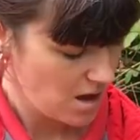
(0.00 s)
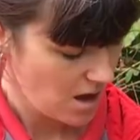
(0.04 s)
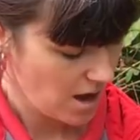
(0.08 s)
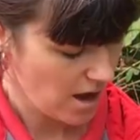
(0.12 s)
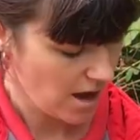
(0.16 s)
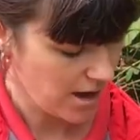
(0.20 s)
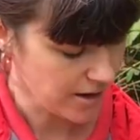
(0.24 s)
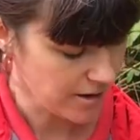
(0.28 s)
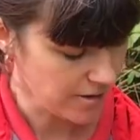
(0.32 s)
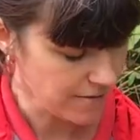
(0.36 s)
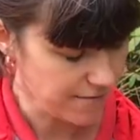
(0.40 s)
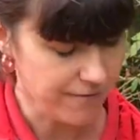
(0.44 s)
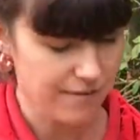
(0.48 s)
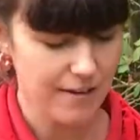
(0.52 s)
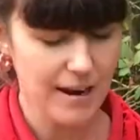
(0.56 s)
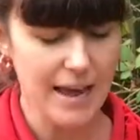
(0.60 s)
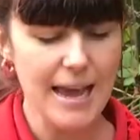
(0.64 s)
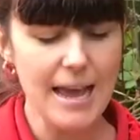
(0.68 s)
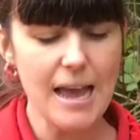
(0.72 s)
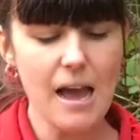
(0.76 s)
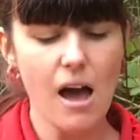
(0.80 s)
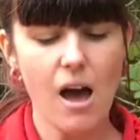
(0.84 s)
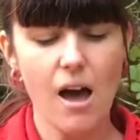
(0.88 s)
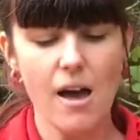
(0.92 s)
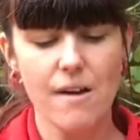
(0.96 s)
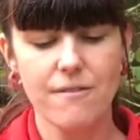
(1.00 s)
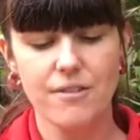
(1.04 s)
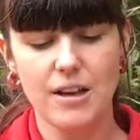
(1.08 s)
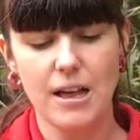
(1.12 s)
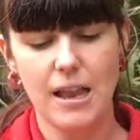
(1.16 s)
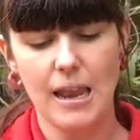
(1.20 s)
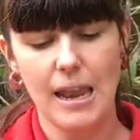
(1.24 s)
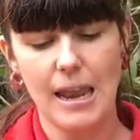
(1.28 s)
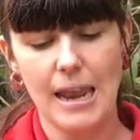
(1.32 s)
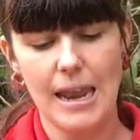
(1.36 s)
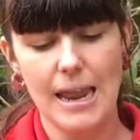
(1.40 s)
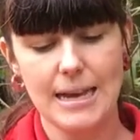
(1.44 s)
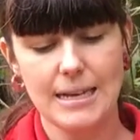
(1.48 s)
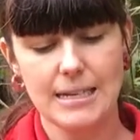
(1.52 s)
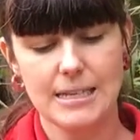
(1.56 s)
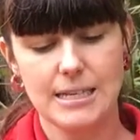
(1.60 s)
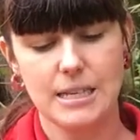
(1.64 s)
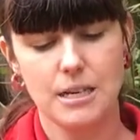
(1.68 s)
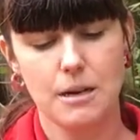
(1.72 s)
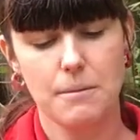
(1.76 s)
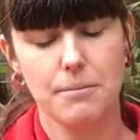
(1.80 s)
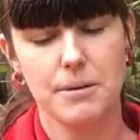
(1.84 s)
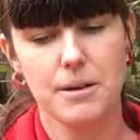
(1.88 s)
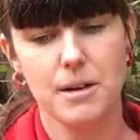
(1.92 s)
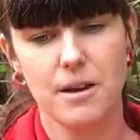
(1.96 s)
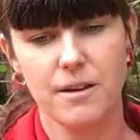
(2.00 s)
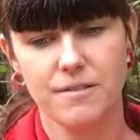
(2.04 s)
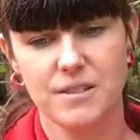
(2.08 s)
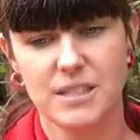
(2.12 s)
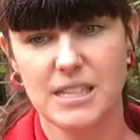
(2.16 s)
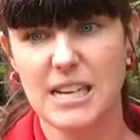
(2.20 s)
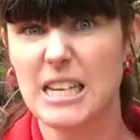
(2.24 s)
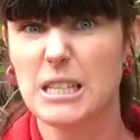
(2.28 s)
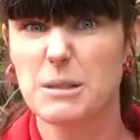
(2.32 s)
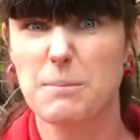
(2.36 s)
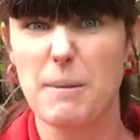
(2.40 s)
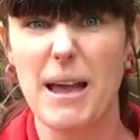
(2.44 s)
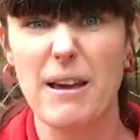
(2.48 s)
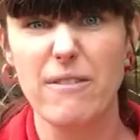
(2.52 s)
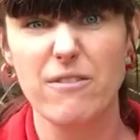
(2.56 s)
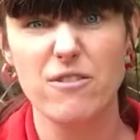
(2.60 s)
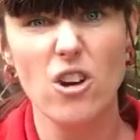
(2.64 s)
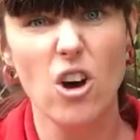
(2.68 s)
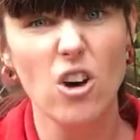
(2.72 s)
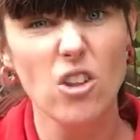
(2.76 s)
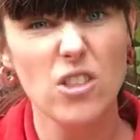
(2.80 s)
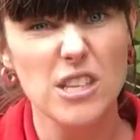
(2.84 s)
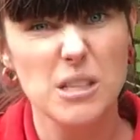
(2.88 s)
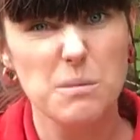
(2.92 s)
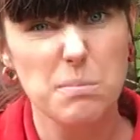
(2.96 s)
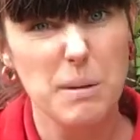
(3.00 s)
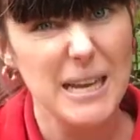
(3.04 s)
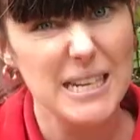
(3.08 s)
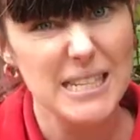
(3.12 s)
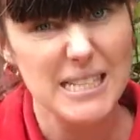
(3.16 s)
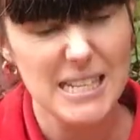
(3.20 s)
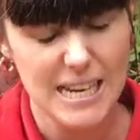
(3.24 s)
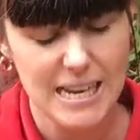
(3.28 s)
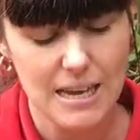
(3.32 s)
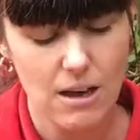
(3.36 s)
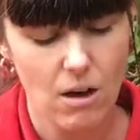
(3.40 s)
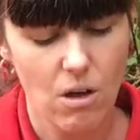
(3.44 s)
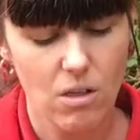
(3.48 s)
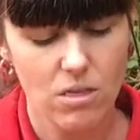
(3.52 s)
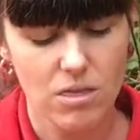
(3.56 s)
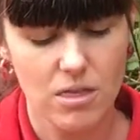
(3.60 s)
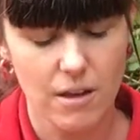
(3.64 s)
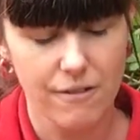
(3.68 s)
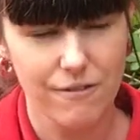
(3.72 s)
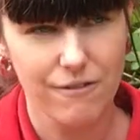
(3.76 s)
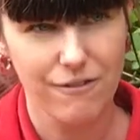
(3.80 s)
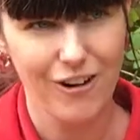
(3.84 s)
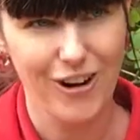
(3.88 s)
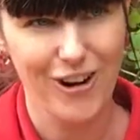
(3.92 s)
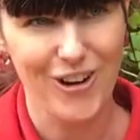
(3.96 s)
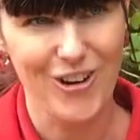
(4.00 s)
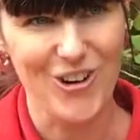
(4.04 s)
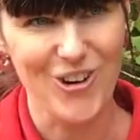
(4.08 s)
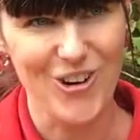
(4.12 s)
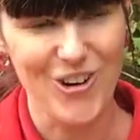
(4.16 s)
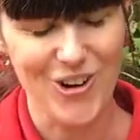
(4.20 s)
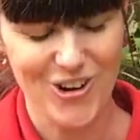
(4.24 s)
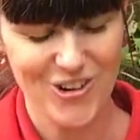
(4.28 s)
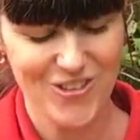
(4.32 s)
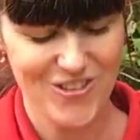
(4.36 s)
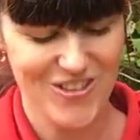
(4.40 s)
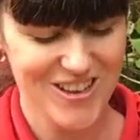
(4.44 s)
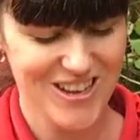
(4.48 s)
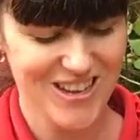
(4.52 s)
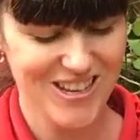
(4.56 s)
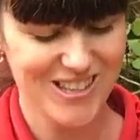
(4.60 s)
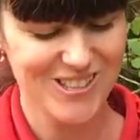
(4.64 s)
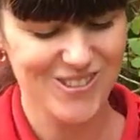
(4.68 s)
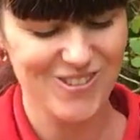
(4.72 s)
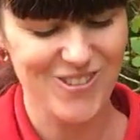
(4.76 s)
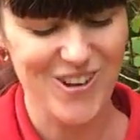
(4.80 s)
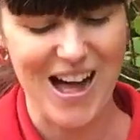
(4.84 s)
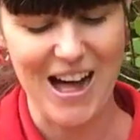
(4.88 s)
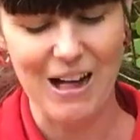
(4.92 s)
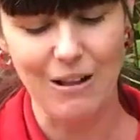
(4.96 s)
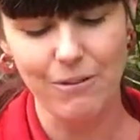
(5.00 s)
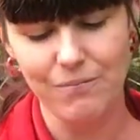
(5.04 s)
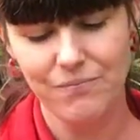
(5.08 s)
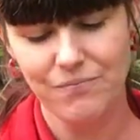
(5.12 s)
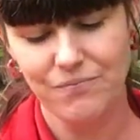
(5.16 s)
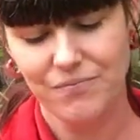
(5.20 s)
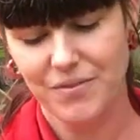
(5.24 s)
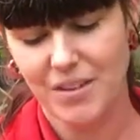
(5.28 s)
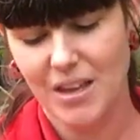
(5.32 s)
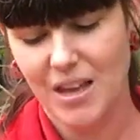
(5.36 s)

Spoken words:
Hopefully, I've collected up enough sticks, but if not, there's plenty on the floor as well.